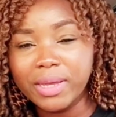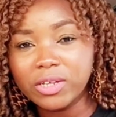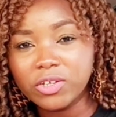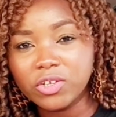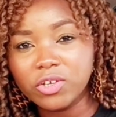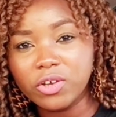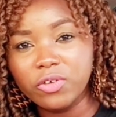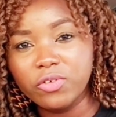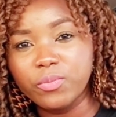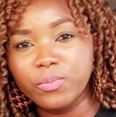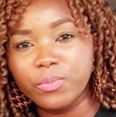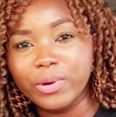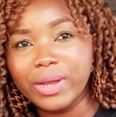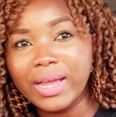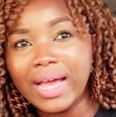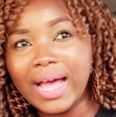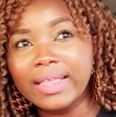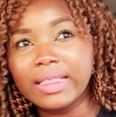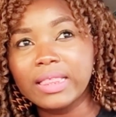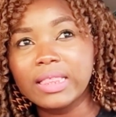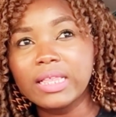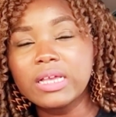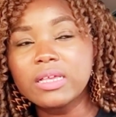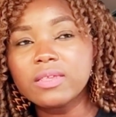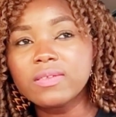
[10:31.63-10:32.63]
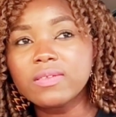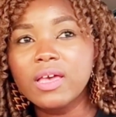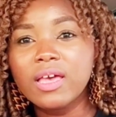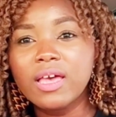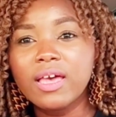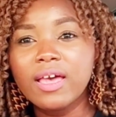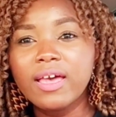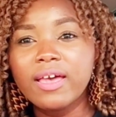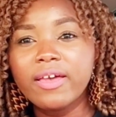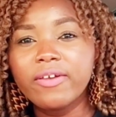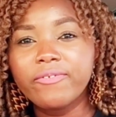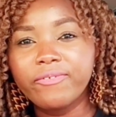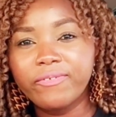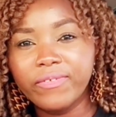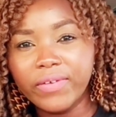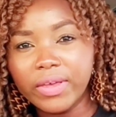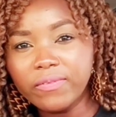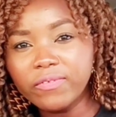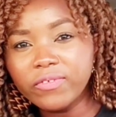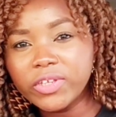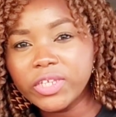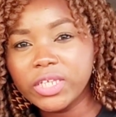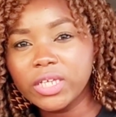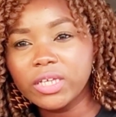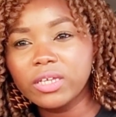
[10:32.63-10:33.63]
sure you bring at least
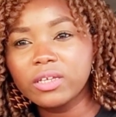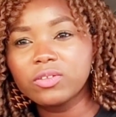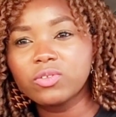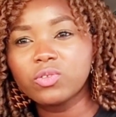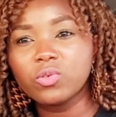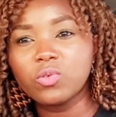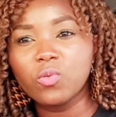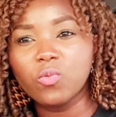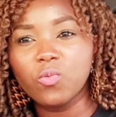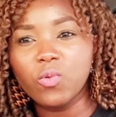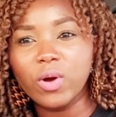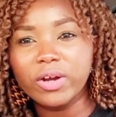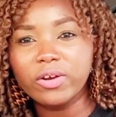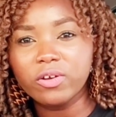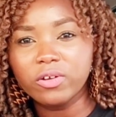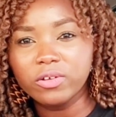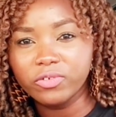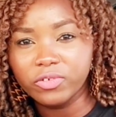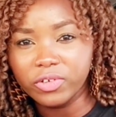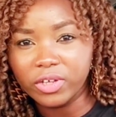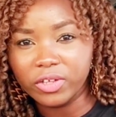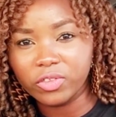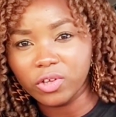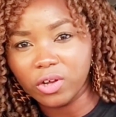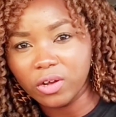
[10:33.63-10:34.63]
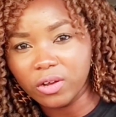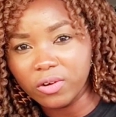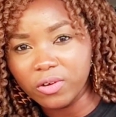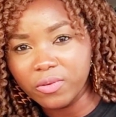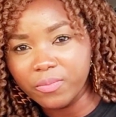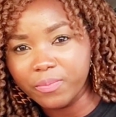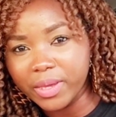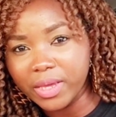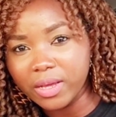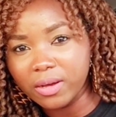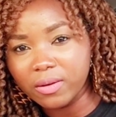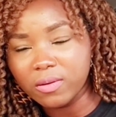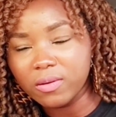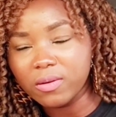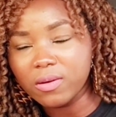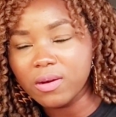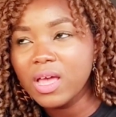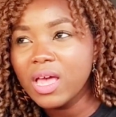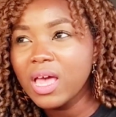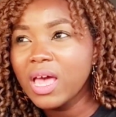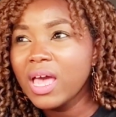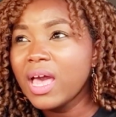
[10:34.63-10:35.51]
$50 to $100 bill.